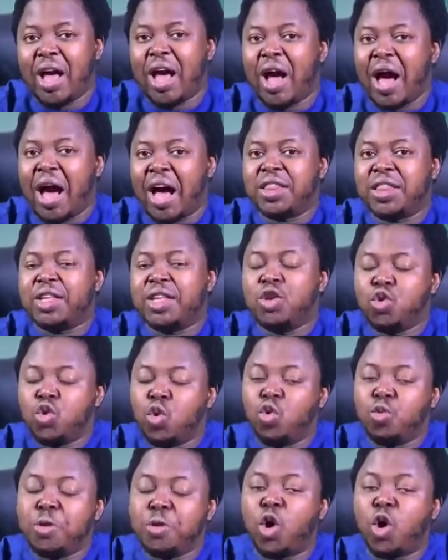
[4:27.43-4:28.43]
and they know
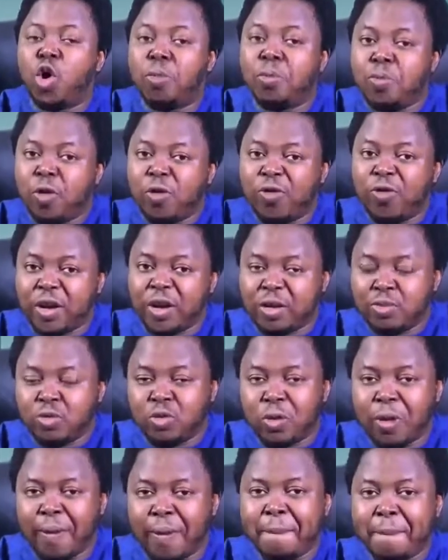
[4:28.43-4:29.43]
will become more valuable.
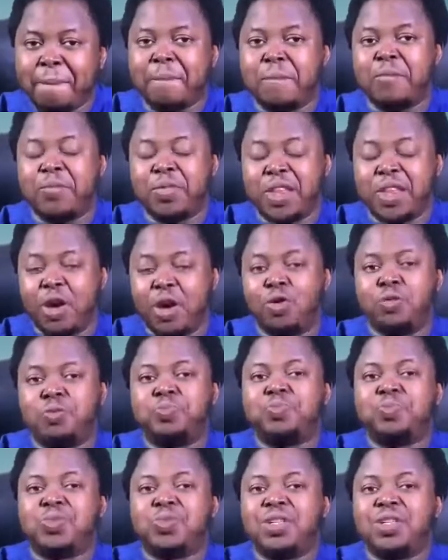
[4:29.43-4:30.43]
Now,
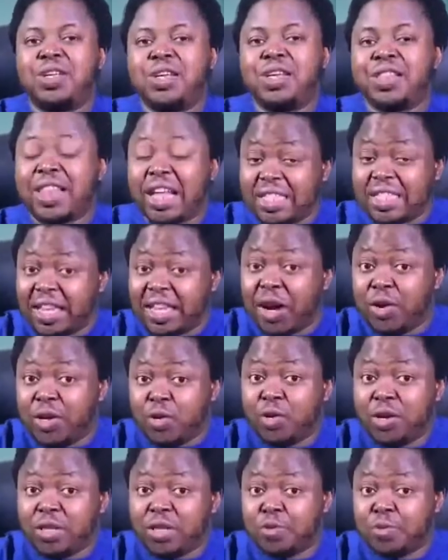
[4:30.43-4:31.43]
that's how
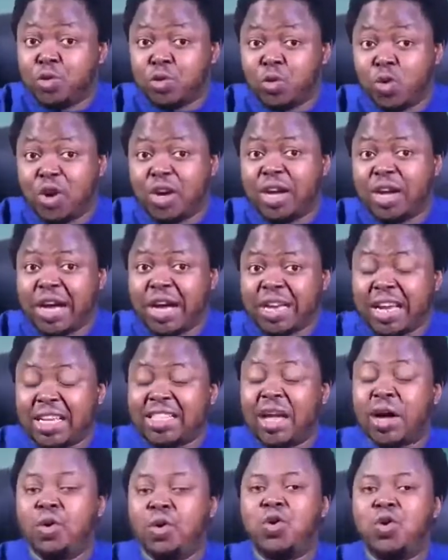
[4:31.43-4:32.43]
liquidity pools work, and that's
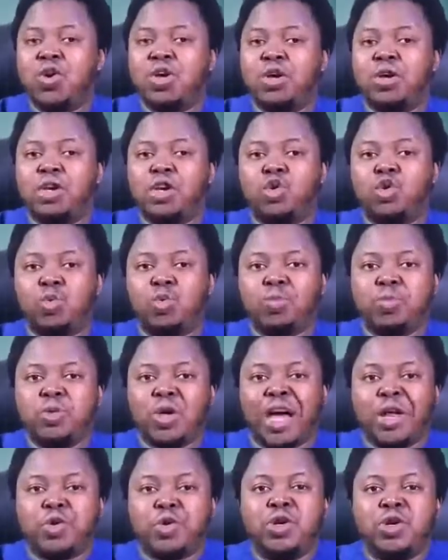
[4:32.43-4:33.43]
how
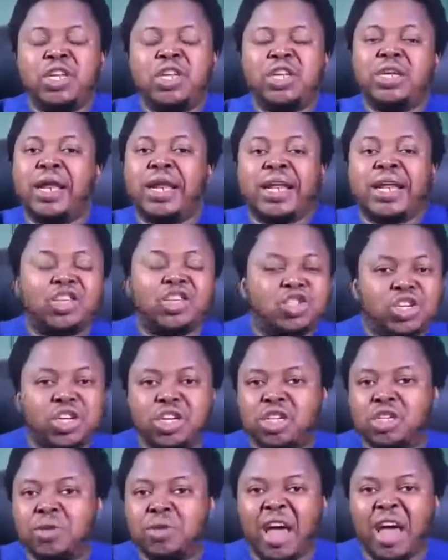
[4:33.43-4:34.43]
I don't need an
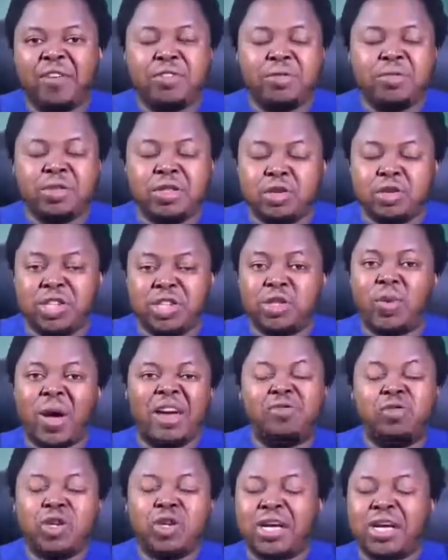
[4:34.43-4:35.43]
exchange. The reason why
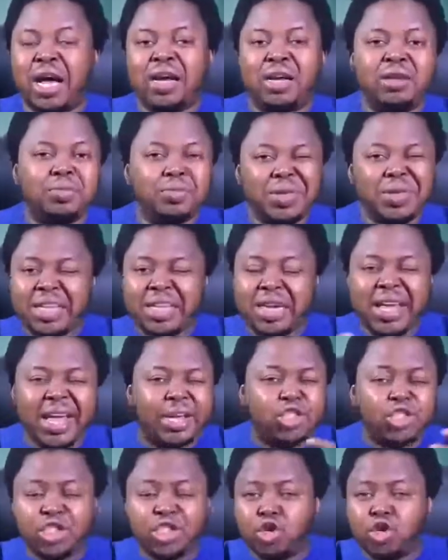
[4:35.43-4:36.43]
everybody can basically
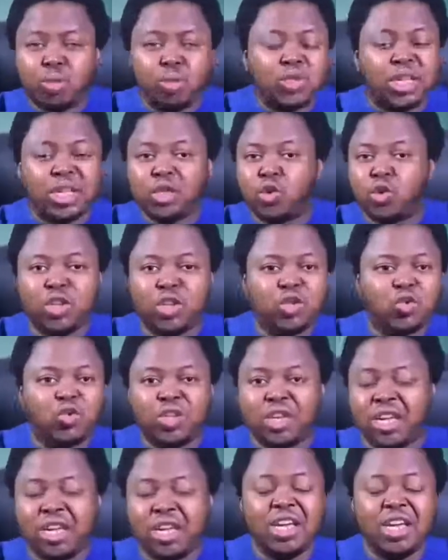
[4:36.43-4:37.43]
exchange almost any token
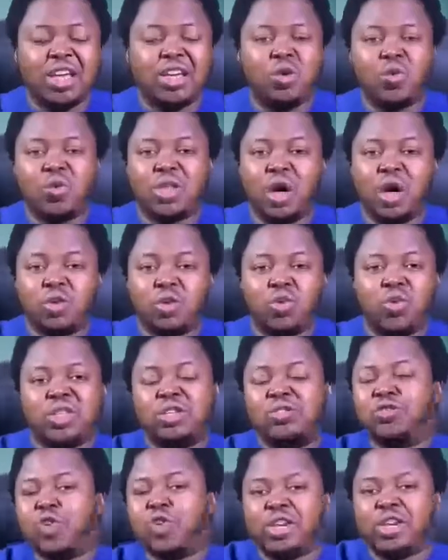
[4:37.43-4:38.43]
today without
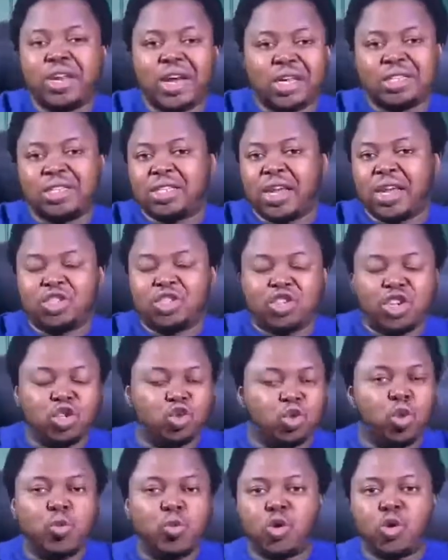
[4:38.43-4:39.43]
waiting for a DEX exchange
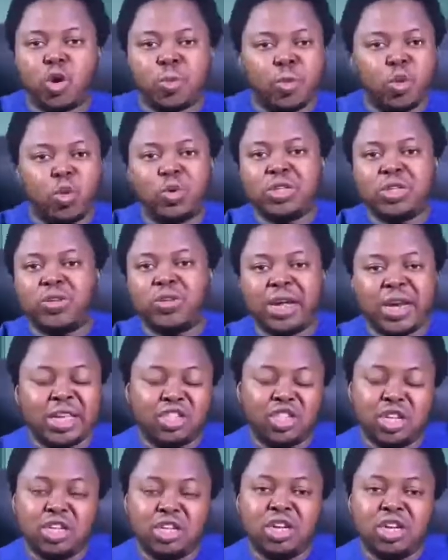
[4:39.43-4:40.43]
to open up or waiting for an exchange